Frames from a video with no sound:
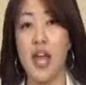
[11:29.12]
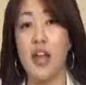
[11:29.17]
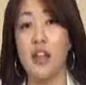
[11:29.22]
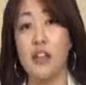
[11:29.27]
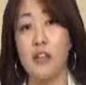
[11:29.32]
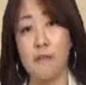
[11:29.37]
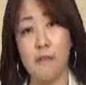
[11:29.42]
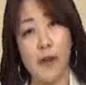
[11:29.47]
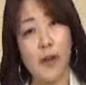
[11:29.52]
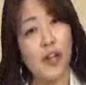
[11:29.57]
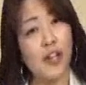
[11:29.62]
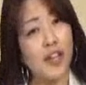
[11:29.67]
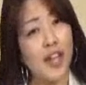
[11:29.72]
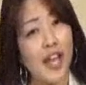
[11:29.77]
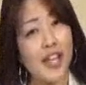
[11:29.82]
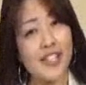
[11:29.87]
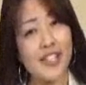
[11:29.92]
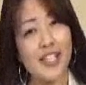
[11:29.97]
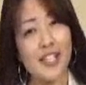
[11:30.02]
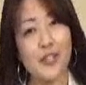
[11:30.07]
And the very
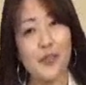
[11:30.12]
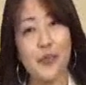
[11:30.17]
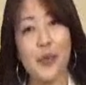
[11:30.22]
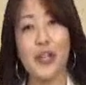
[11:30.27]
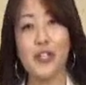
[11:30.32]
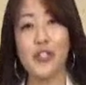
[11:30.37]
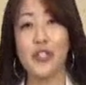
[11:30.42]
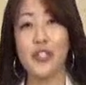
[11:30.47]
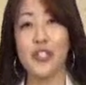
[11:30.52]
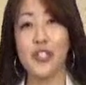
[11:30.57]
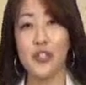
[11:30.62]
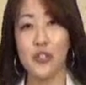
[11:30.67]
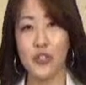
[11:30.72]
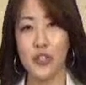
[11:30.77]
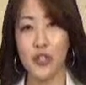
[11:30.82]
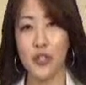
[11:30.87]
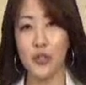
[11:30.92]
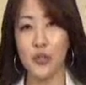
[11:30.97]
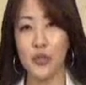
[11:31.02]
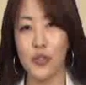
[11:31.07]
last expression is
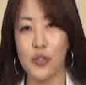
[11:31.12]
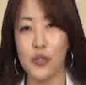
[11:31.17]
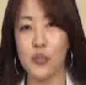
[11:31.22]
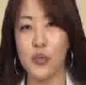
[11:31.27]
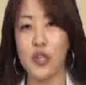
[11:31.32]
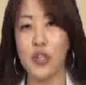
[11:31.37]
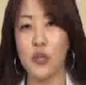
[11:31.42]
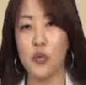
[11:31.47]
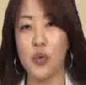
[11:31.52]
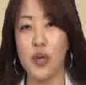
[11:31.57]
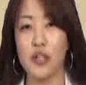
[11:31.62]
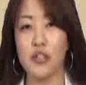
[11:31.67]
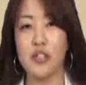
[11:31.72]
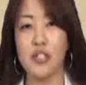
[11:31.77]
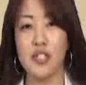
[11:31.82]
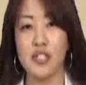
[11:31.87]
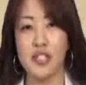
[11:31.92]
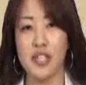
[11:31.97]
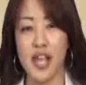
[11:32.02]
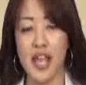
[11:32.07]
used when you want
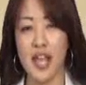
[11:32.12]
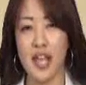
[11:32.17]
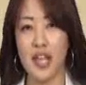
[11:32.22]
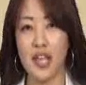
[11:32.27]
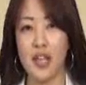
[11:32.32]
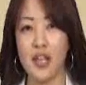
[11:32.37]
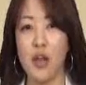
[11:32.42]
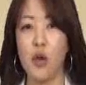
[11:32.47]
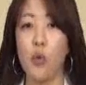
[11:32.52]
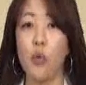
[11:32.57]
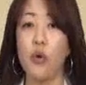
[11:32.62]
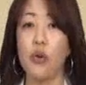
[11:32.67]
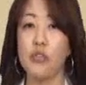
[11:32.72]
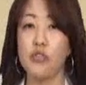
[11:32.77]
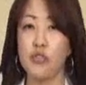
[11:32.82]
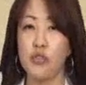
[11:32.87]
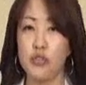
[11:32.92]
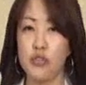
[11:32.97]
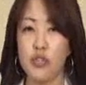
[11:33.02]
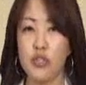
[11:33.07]
to say or
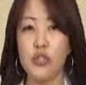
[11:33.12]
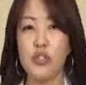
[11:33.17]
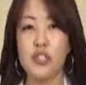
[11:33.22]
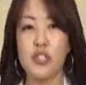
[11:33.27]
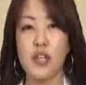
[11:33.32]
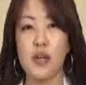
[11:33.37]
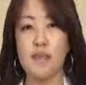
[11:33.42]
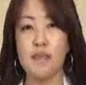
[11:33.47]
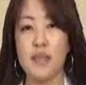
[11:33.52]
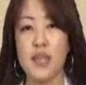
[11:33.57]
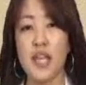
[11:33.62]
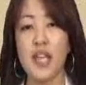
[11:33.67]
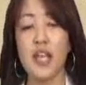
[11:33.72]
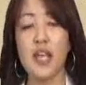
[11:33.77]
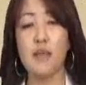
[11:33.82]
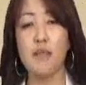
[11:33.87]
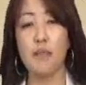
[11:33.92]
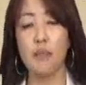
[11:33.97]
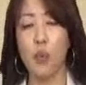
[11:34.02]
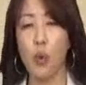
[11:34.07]
introduce something
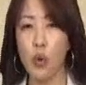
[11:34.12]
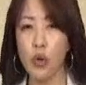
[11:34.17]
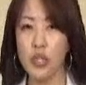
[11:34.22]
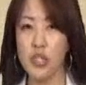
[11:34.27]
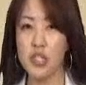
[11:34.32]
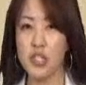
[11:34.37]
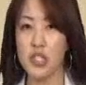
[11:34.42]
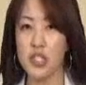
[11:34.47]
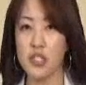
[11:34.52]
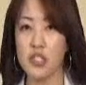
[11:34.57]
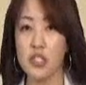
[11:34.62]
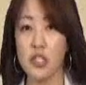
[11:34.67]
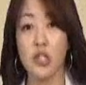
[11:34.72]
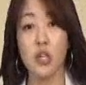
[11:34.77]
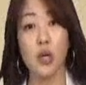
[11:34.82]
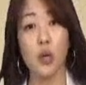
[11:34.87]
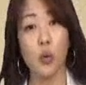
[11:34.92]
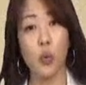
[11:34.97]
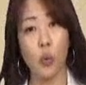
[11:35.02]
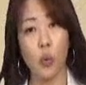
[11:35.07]
important
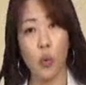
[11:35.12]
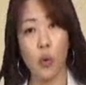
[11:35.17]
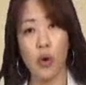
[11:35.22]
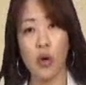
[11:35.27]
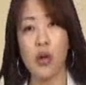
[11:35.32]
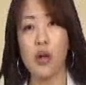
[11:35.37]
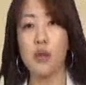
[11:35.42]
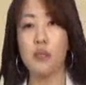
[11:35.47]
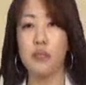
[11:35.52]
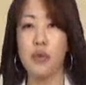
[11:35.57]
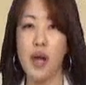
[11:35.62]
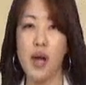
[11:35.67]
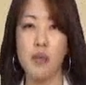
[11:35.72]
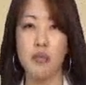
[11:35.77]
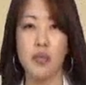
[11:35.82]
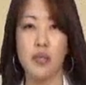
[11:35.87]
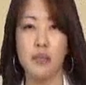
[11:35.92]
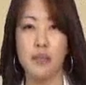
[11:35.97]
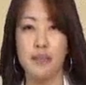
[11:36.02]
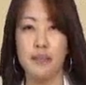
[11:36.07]
or a
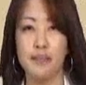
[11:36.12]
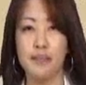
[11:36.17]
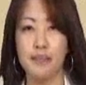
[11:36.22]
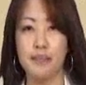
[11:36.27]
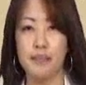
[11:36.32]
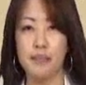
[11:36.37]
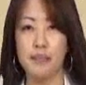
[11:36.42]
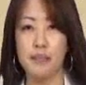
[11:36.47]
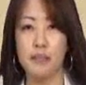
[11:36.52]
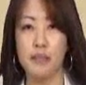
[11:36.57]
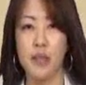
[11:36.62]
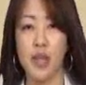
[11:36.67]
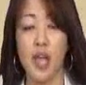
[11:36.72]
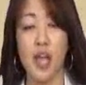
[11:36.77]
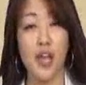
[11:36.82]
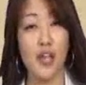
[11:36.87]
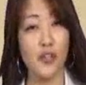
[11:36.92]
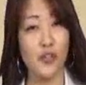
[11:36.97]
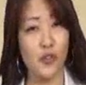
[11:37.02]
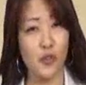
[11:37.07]
problem.
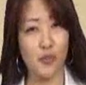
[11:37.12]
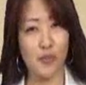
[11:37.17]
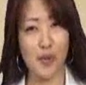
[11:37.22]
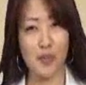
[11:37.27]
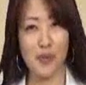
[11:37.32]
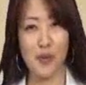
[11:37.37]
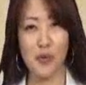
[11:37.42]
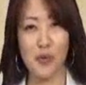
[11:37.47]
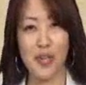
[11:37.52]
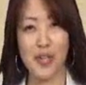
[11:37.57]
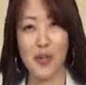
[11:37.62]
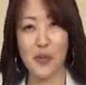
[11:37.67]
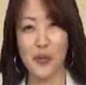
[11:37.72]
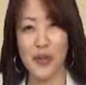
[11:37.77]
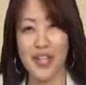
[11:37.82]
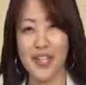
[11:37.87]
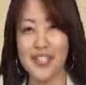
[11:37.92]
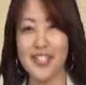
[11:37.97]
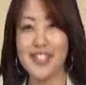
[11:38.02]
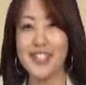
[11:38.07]
Do you remember what it
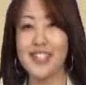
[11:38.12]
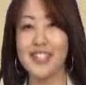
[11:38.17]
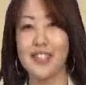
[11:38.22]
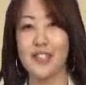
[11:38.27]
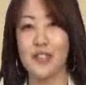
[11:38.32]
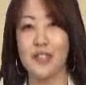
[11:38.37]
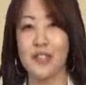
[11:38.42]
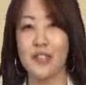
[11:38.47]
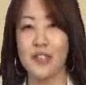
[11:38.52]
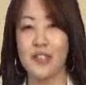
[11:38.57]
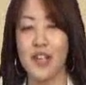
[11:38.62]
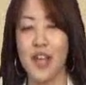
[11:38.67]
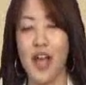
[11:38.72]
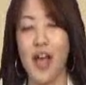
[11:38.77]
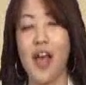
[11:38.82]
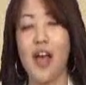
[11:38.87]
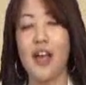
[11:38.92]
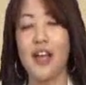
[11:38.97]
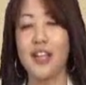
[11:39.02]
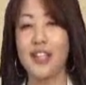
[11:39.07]
was?
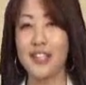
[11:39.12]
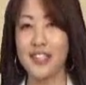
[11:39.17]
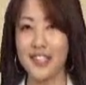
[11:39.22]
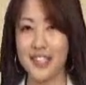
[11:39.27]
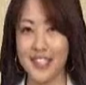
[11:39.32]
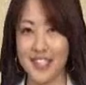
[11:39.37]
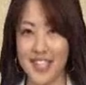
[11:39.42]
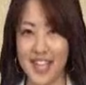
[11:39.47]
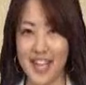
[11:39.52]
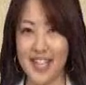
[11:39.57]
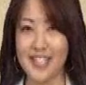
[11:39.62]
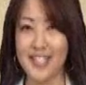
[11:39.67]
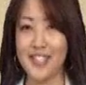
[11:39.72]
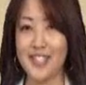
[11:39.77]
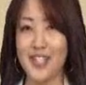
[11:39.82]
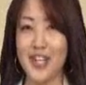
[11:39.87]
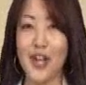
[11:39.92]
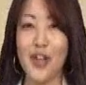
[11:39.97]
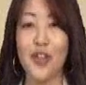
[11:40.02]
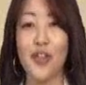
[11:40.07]

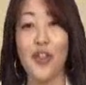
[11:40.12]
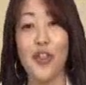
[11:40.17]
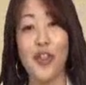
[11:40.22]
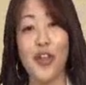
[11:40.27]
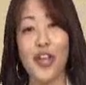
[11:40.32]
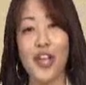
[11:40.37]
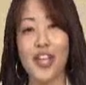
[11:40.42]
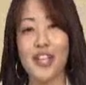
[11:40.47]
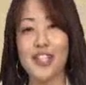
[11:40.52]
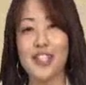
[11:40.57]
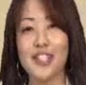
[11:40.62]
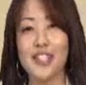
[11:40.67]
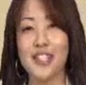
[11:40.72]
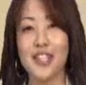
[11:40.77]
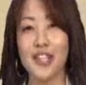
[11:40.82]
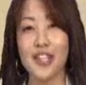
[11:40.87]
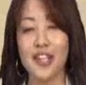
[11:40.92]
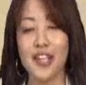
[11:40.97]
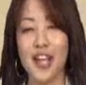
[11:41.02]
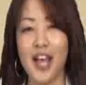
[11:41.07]
Yes, the thing is,
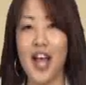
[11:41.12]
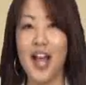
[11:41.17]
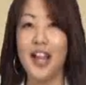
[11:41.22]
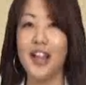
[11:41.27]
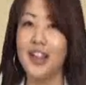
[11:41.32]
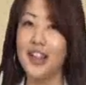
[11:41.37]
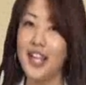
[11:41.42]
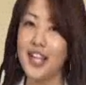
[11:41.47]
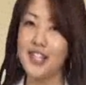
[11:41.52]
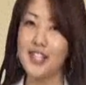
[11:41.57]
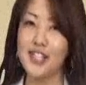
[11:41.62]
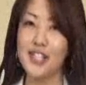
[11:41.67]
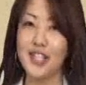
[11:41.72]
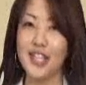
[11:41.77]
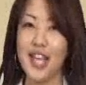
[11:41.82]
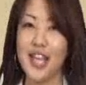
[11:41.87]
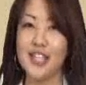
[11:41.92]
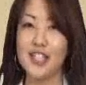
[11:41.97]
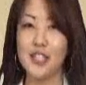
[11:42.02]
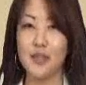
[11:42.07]
let's
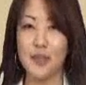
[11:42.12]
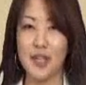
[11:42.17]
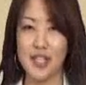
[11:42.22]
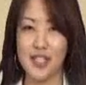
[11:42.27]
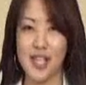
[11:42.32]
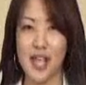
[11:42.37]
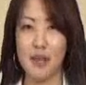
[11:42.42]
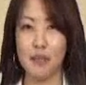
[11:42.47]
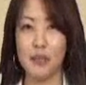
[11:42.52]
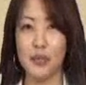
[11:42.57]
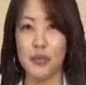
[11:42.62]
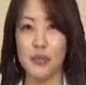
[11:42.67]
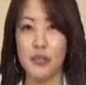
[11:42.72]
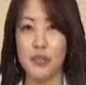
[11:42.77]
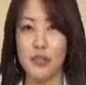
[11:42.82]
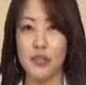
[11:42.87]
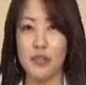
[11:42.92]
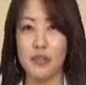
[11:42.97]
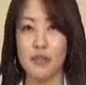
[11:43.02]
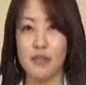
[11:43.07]
look at some
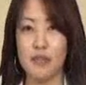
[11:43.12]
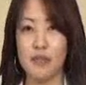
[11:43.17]
examples.